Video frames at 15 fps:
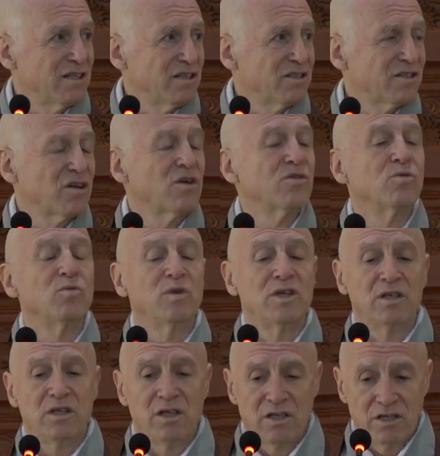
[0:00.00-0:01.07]
So
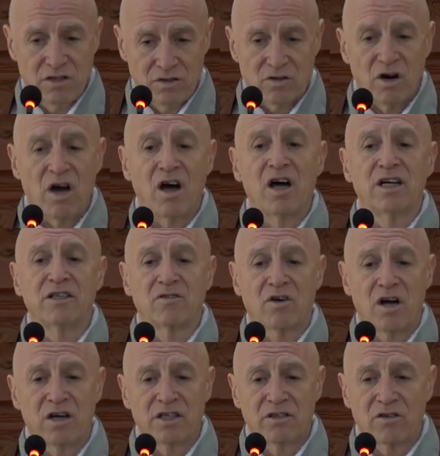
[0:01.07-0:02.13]
we
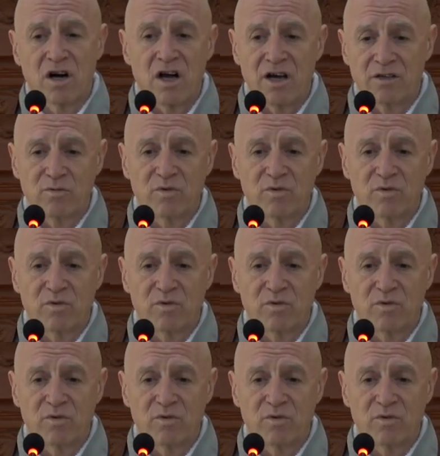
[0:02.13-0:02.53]
try.